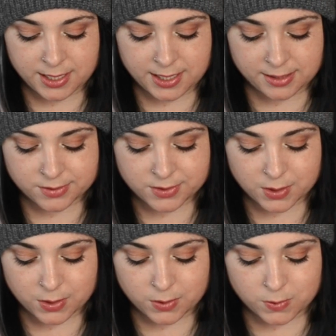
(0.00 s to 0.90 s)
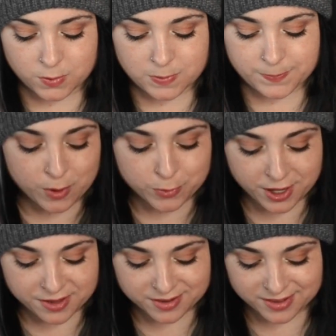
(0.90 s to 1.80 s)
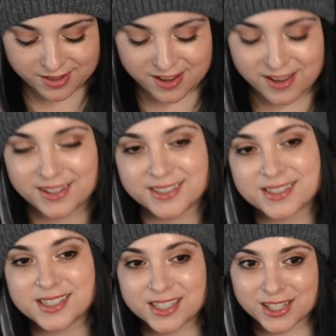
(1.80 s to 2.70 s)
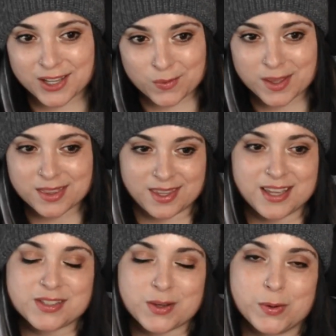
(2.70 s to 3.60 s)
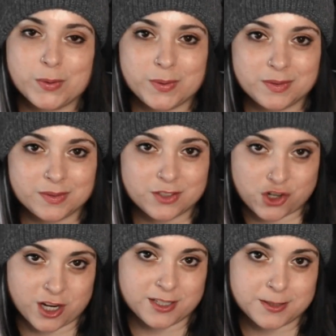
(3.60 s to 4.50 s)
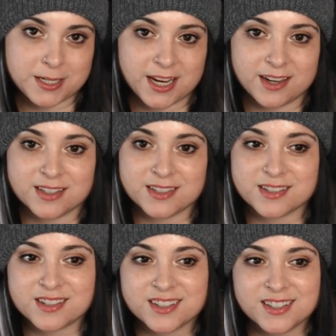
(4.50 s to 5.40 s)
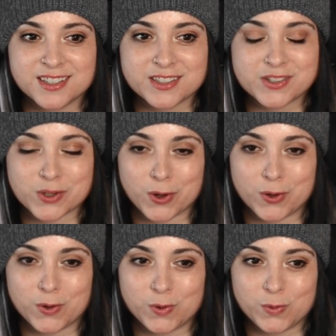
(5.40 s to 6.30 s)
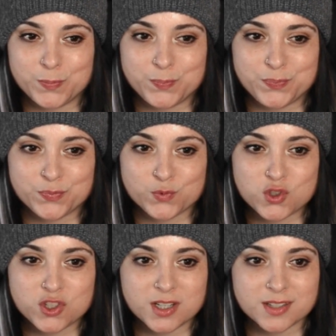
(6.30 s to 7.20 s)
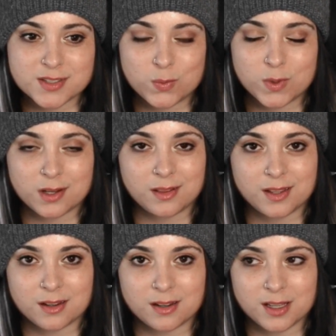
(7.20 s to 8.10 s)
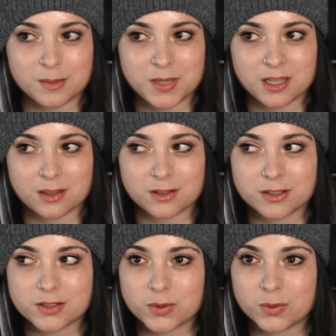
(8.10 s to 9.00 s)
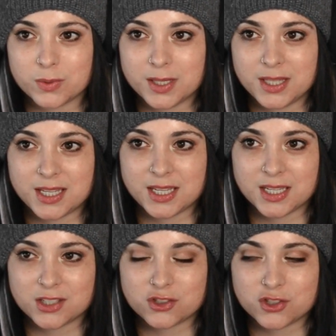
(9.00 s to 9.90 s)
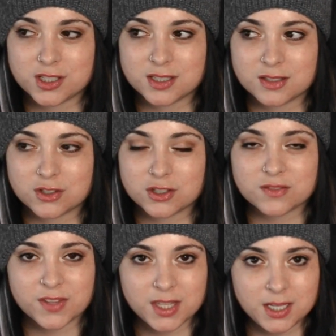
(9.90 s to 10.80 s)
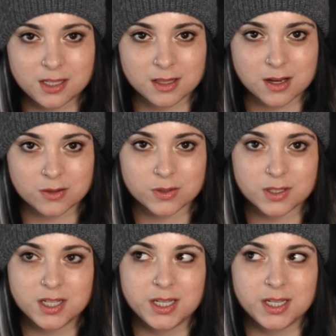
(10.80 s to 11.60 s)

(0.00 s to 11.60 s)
And so her brother-in-law is dealing with his own shit, and so she doesn't want to lean on him either. So really, she's feeling alone.